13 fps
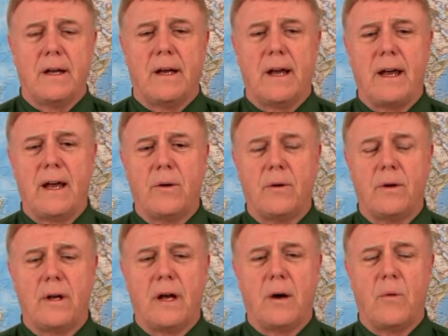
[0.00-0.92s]

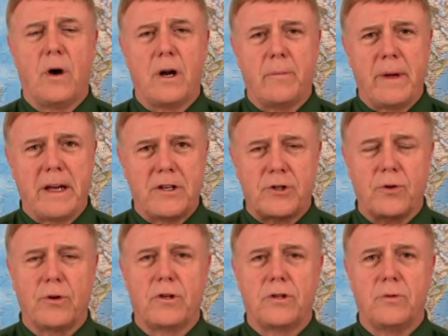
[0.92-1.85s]
and I want to make
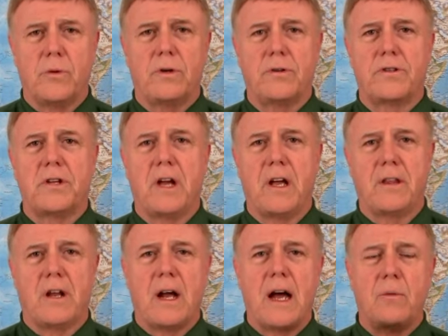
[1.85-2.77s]
sure that you
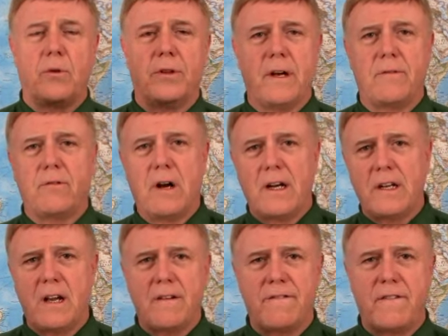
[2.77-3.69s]
understand that I will never
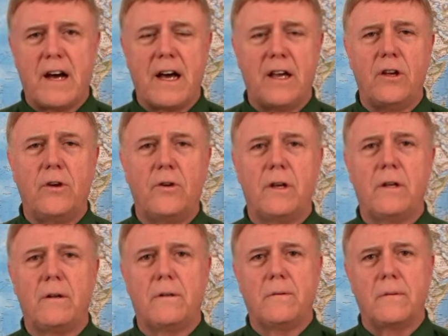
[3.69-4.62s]
identify a
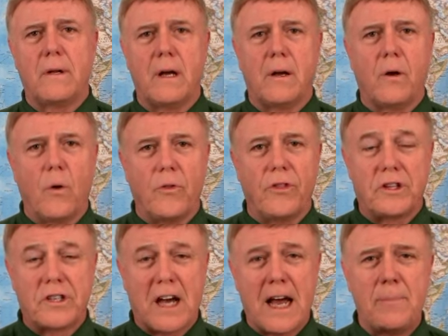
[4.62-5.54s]
unit,
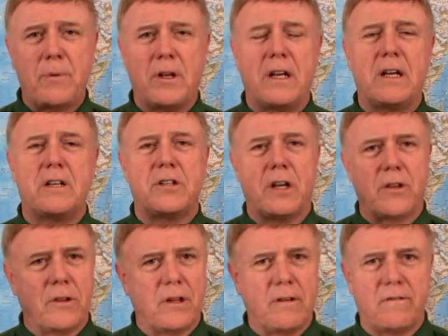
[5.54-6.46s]
the type it is,
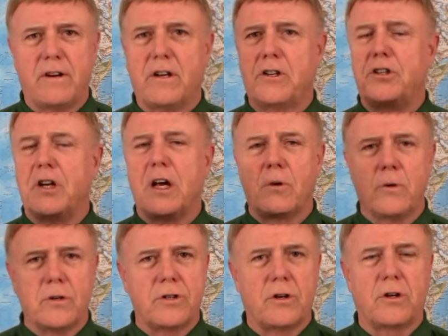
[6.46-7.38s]
other than in very
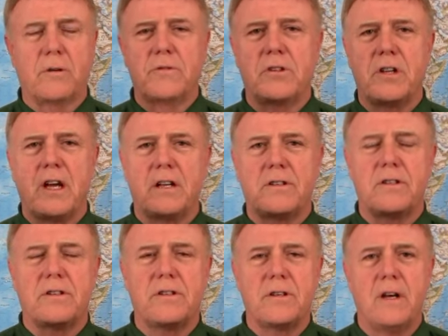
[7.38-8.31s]
general
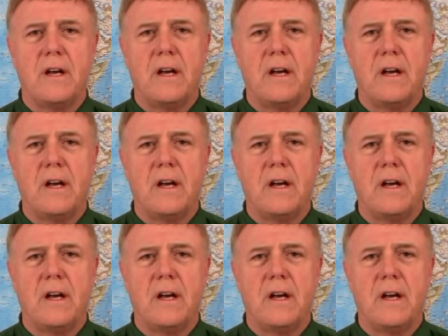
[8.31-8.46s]
circumstances,